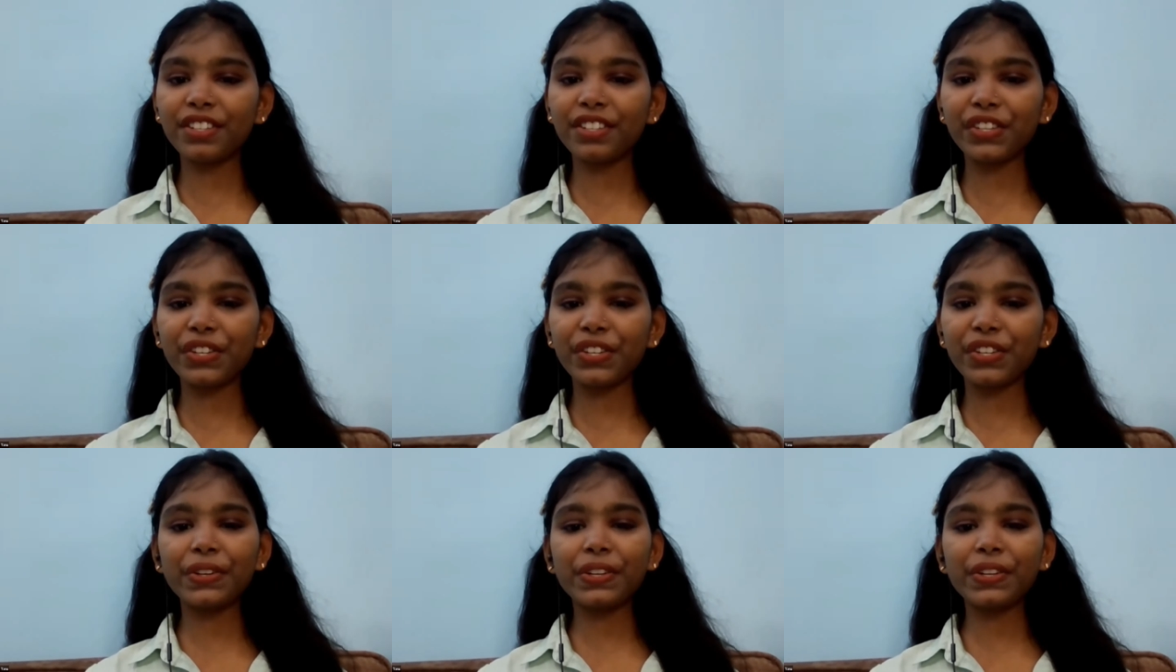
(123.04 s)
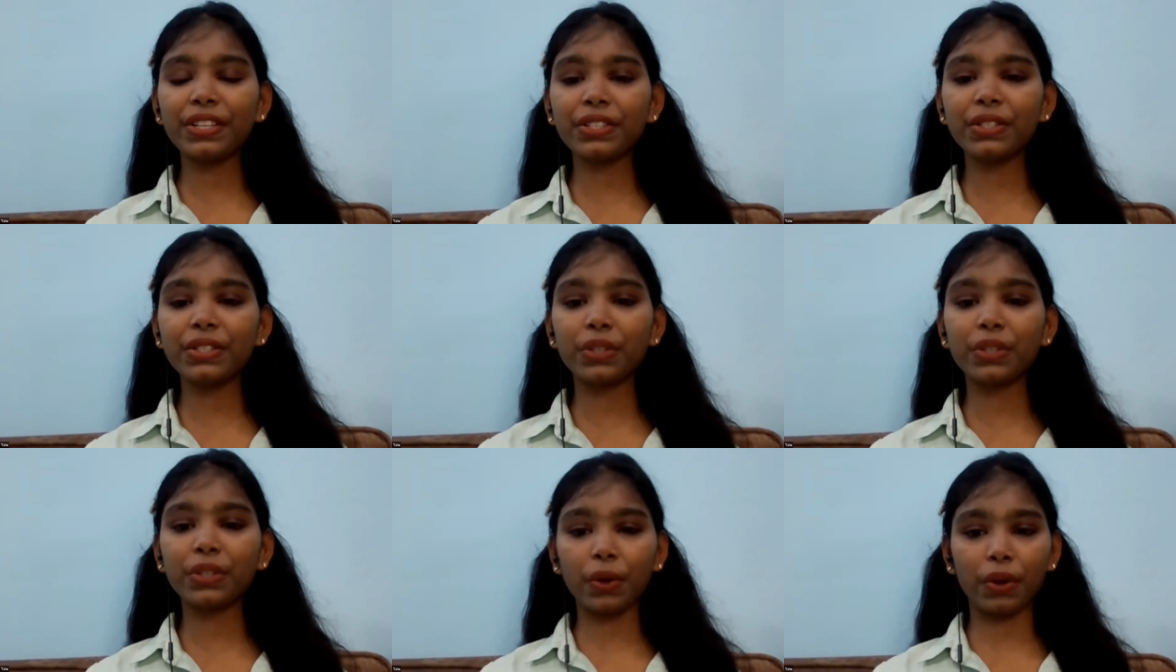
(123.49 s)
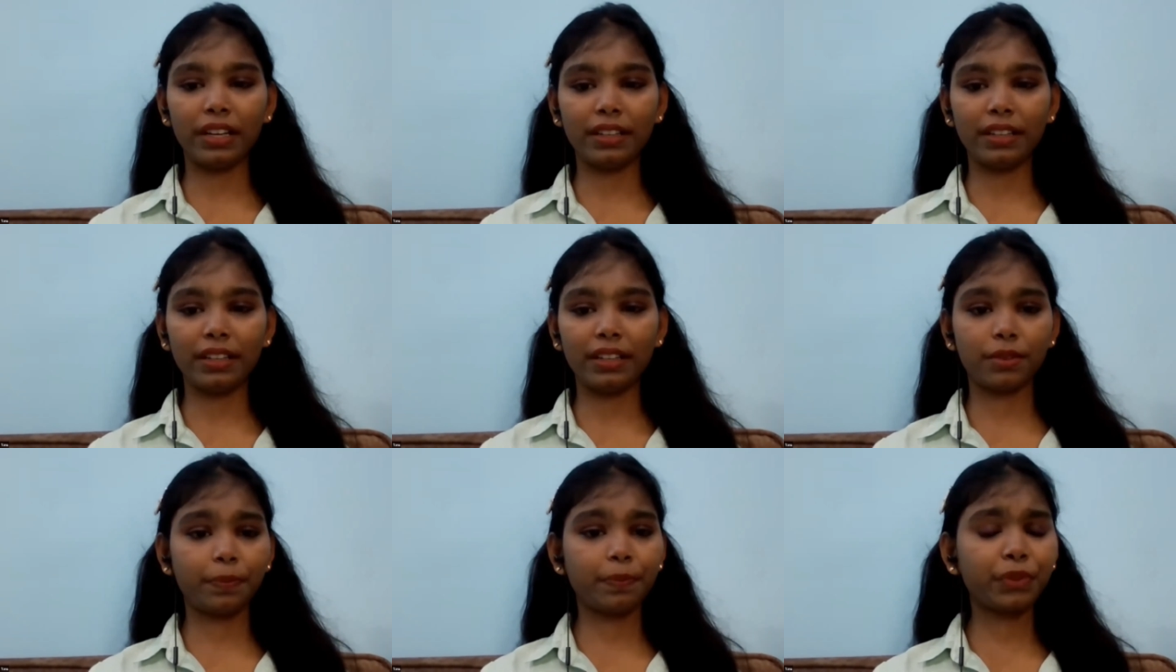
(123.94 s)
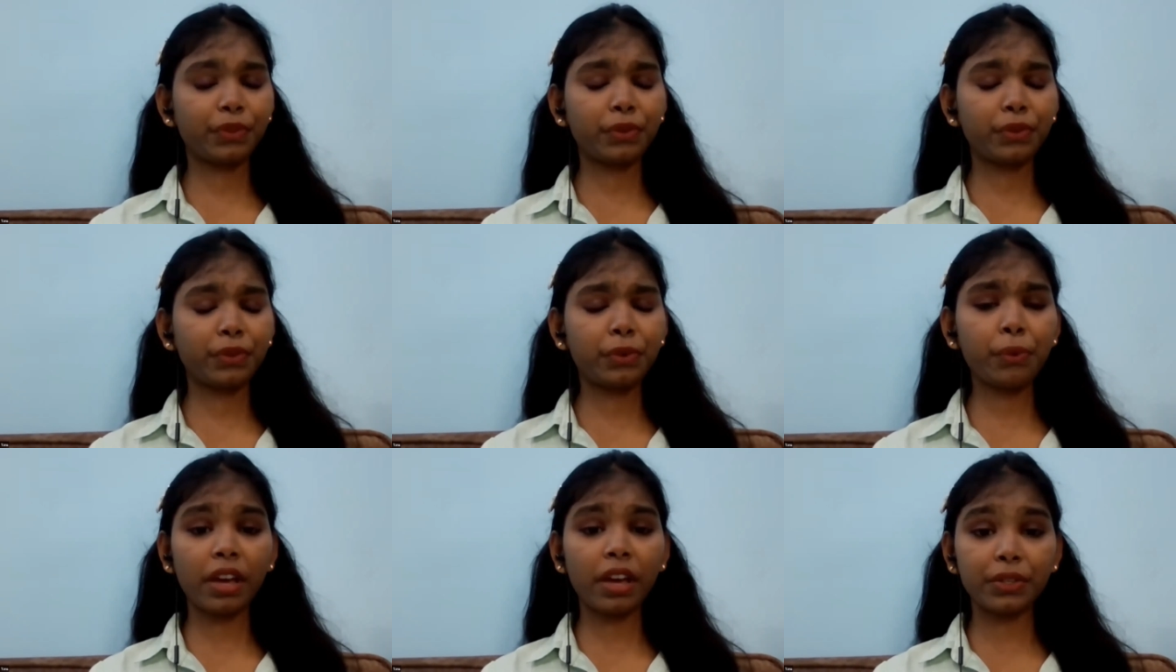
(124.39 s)
and shares his knowledge
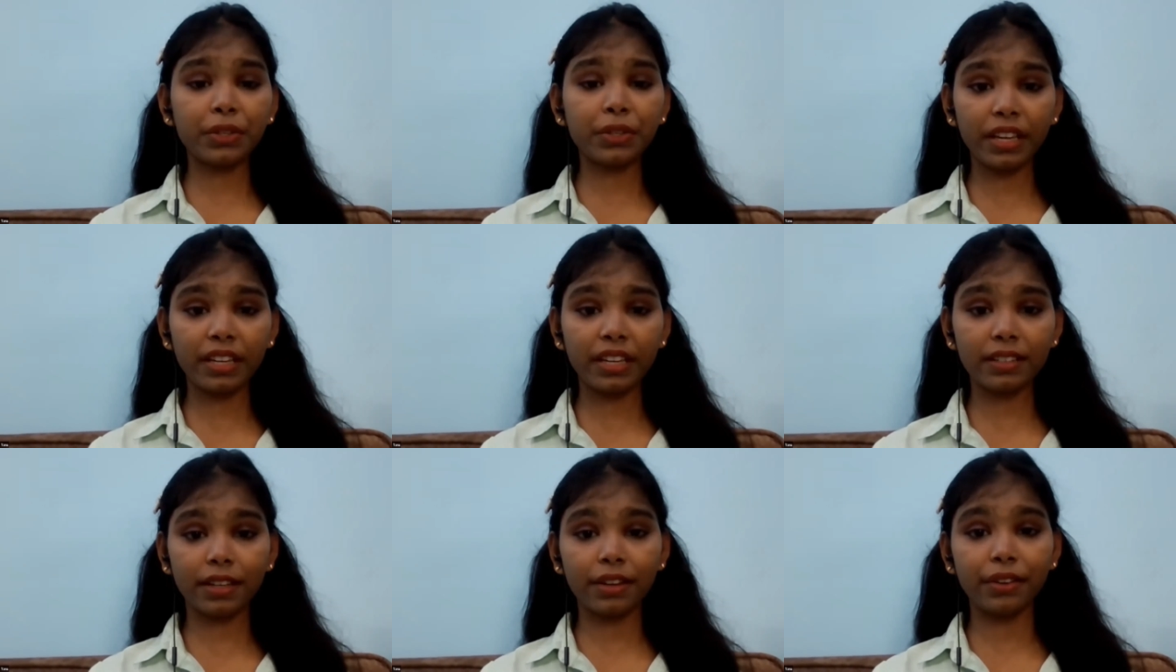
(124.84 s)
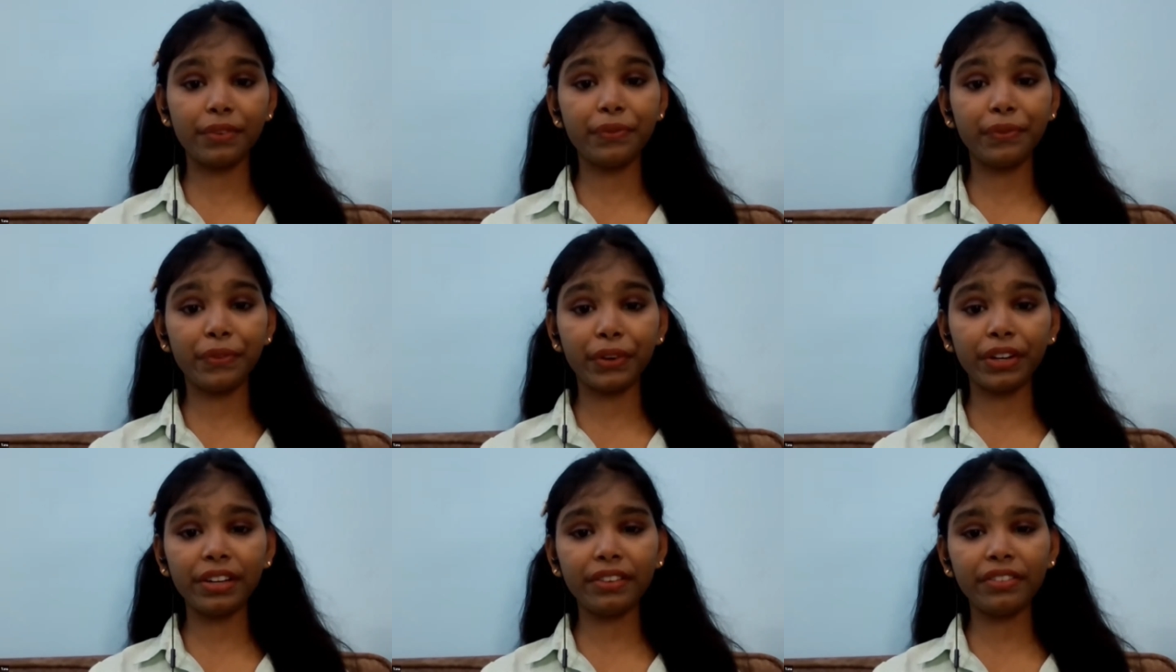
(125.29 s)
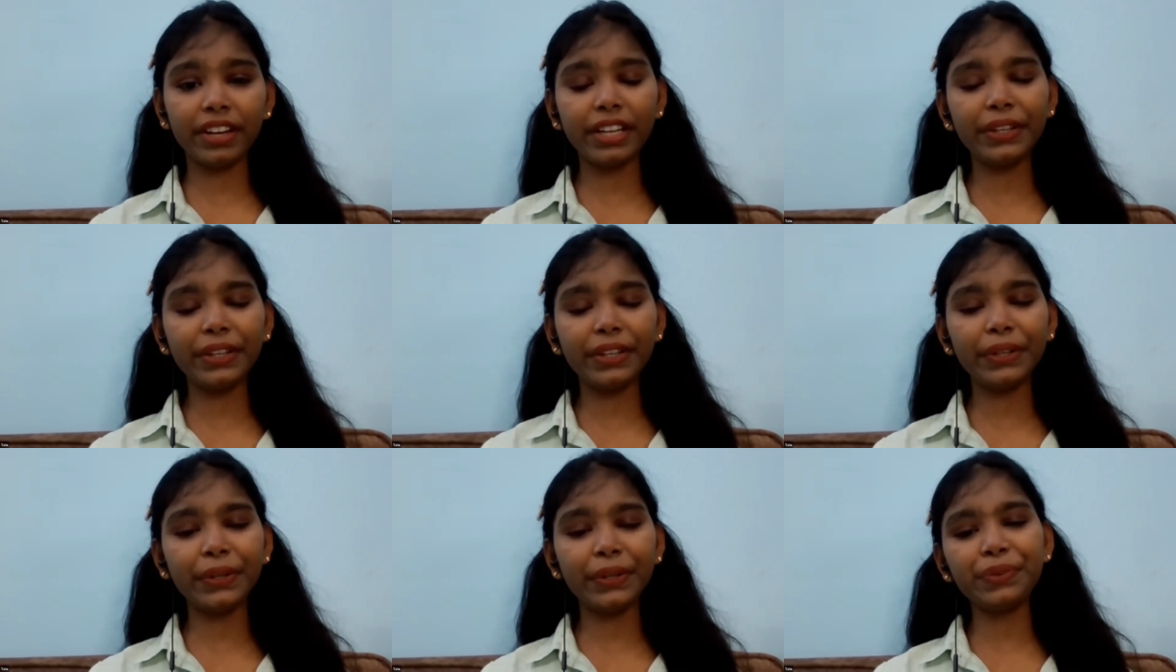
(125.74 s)
through education worldwide